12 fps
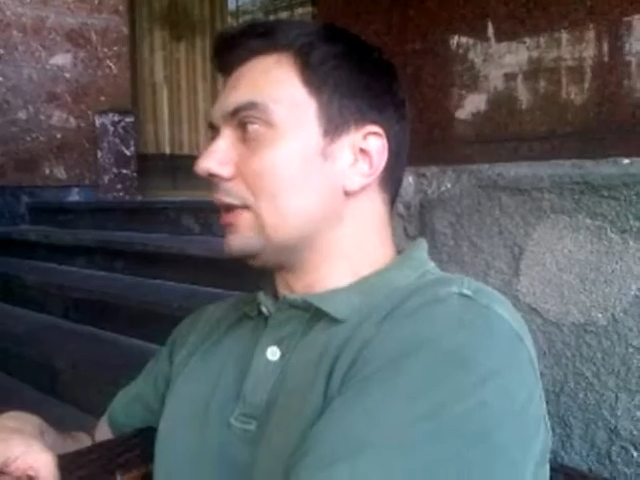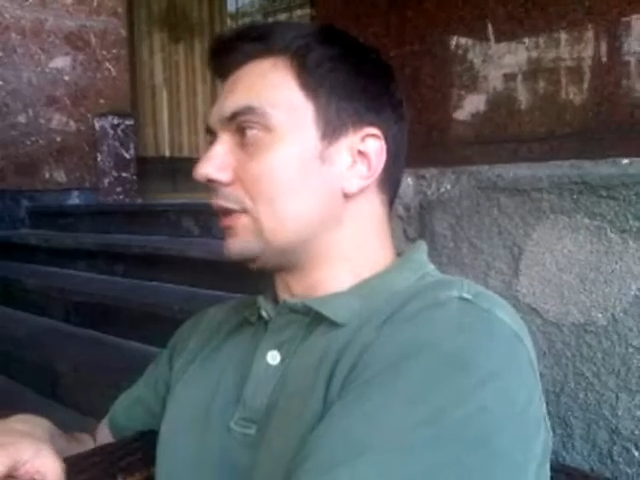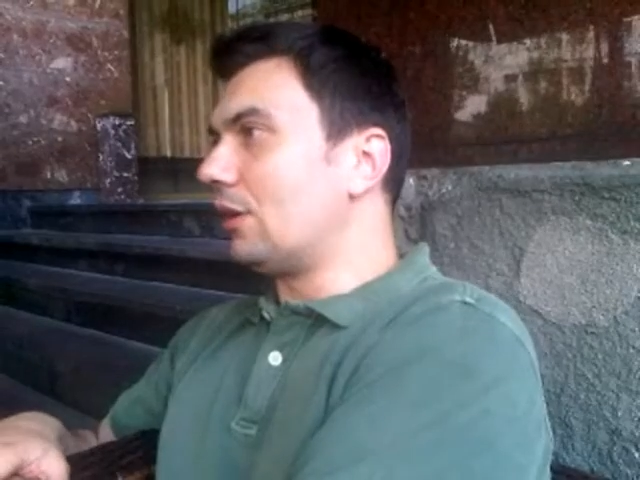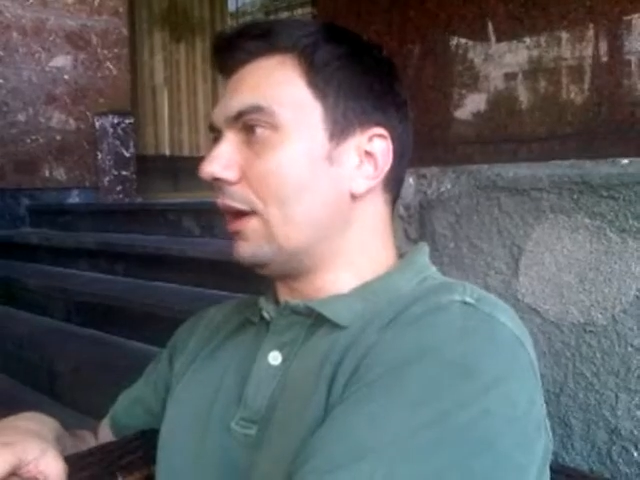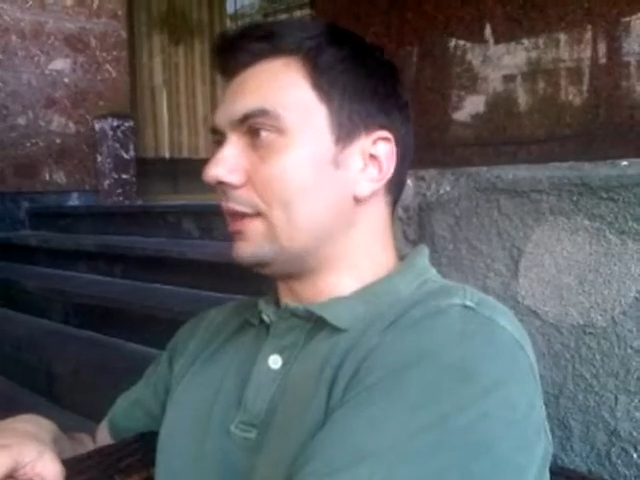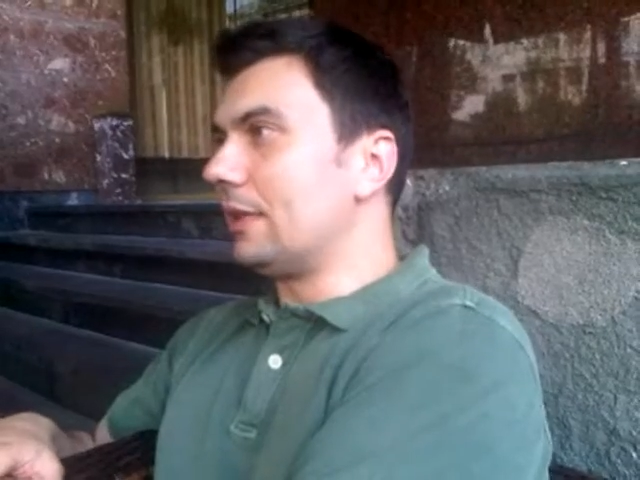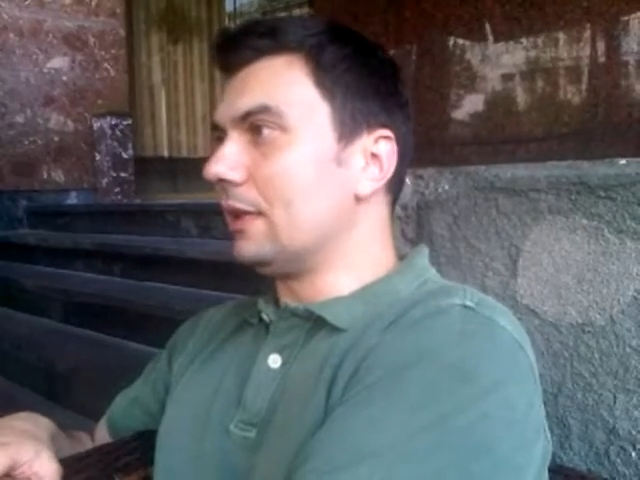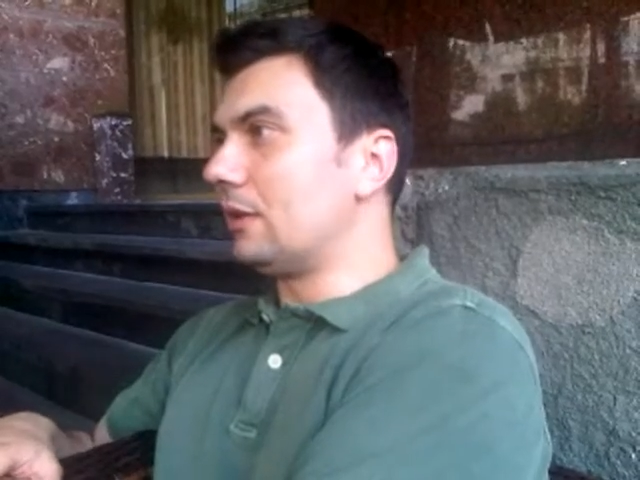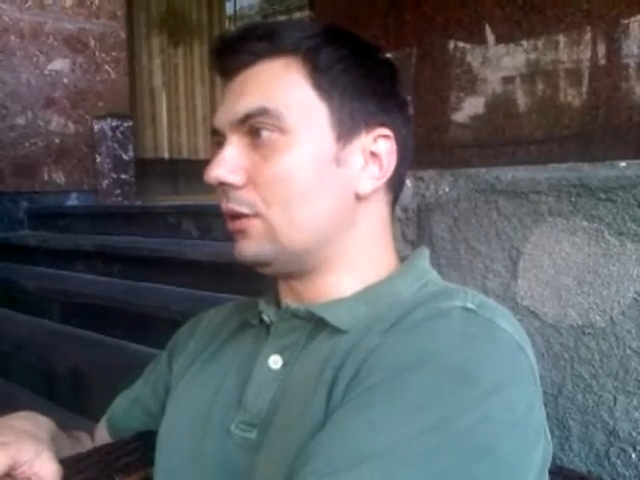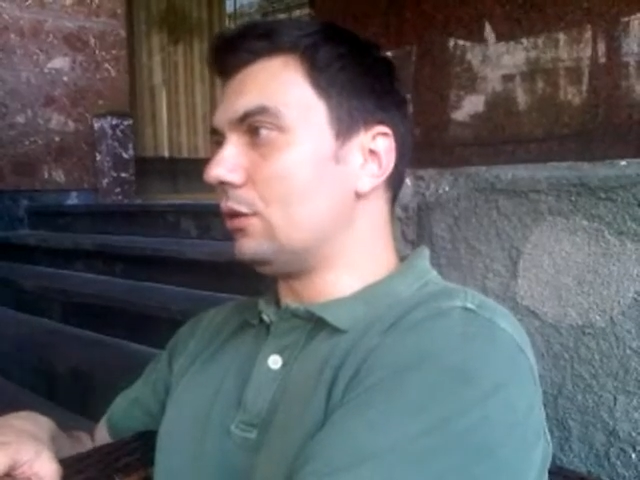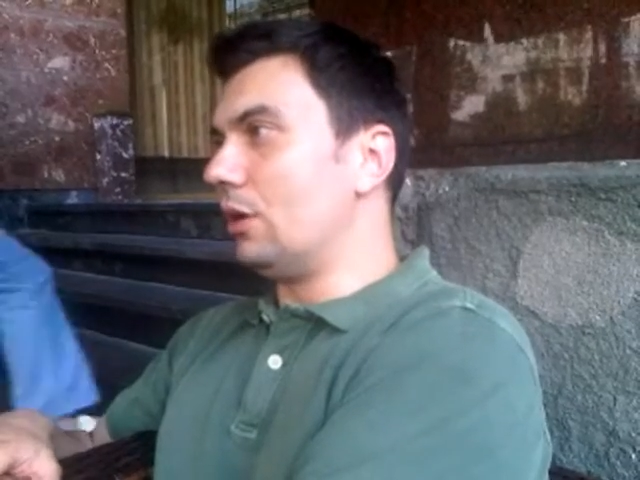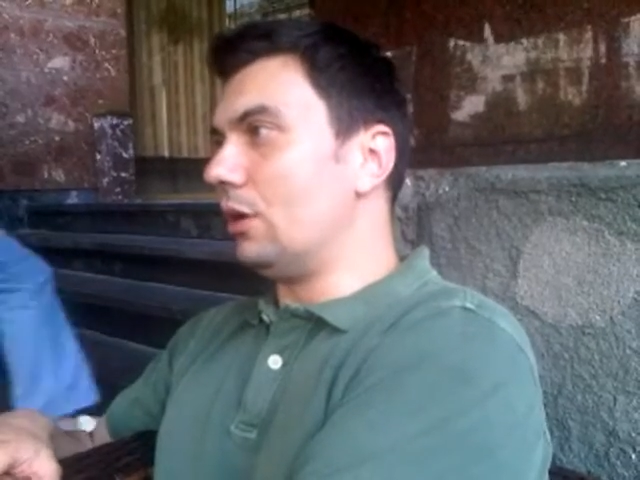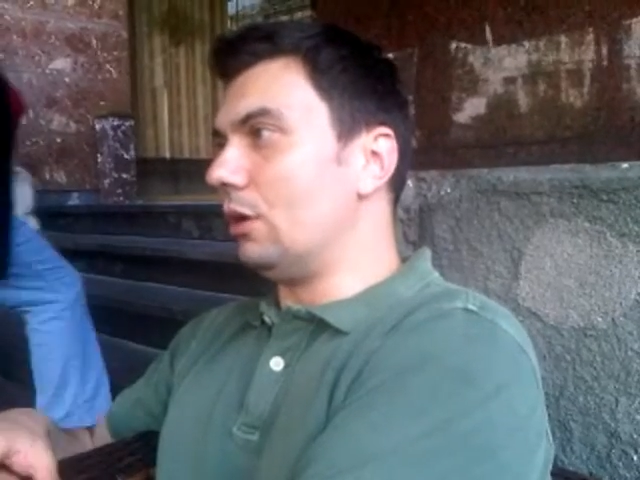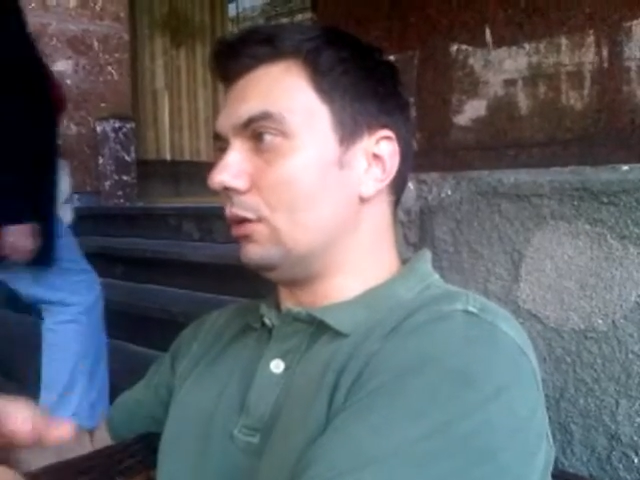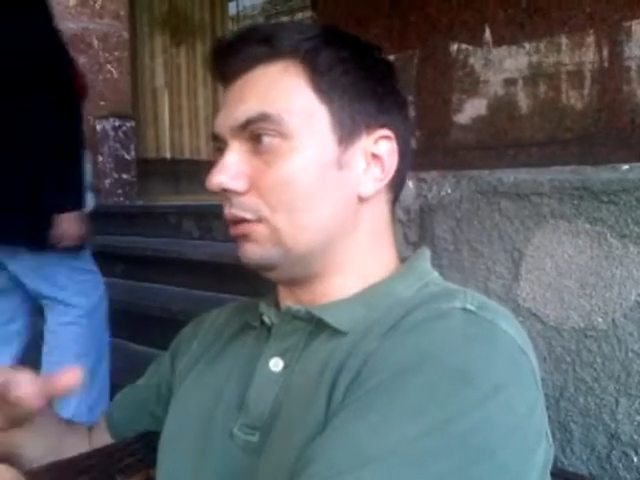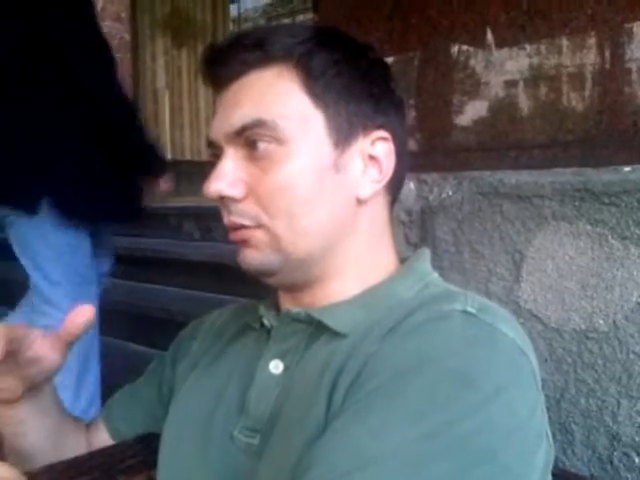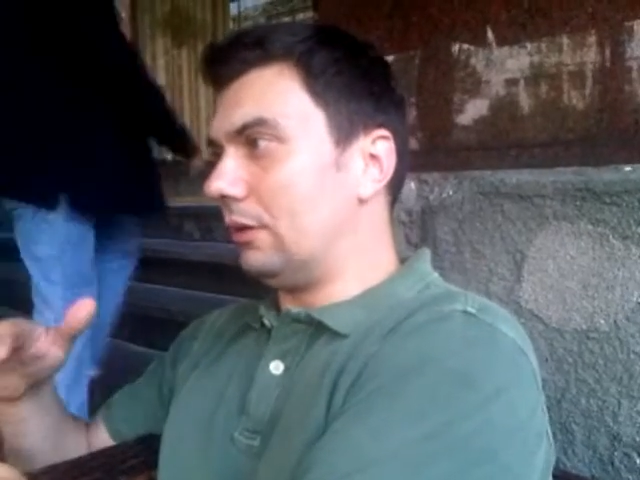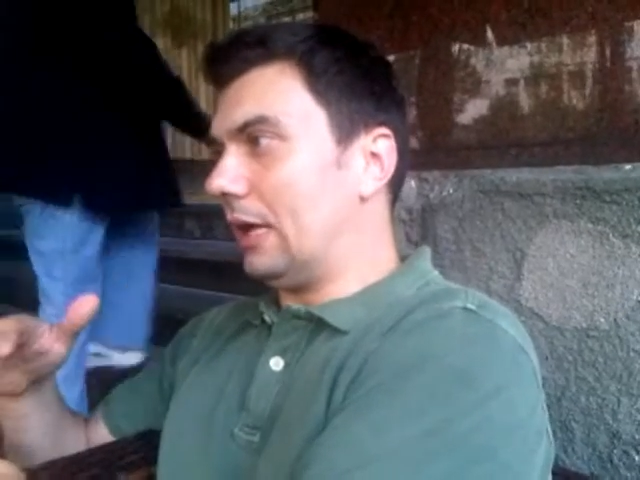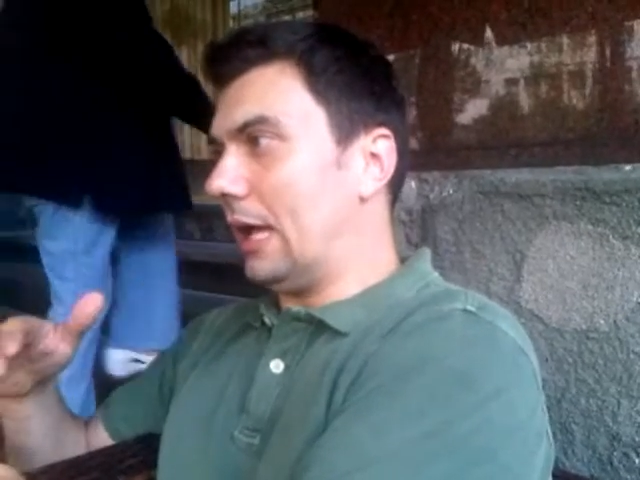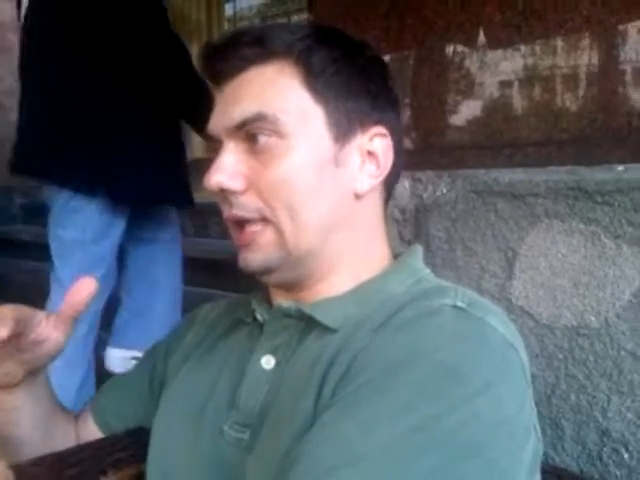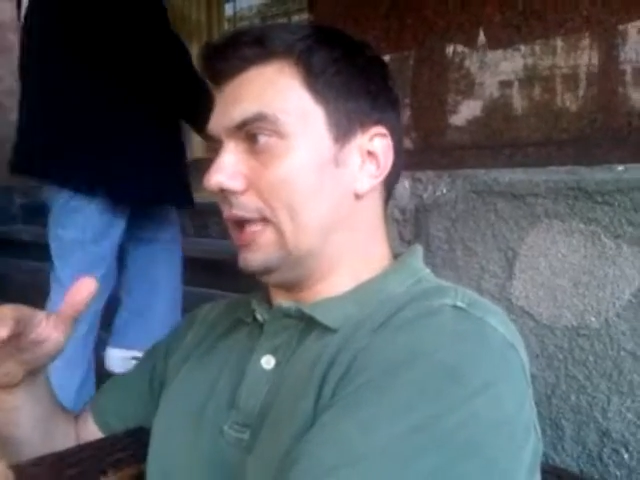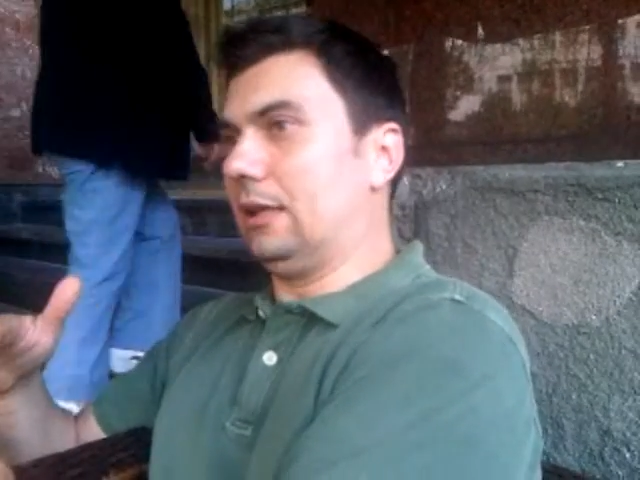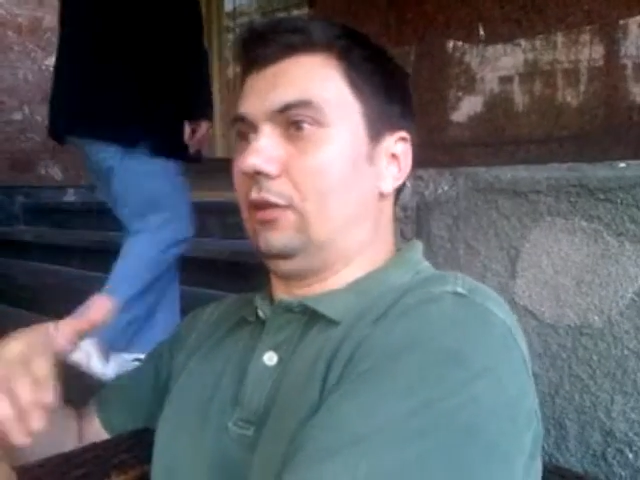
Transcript: So I think, you know, and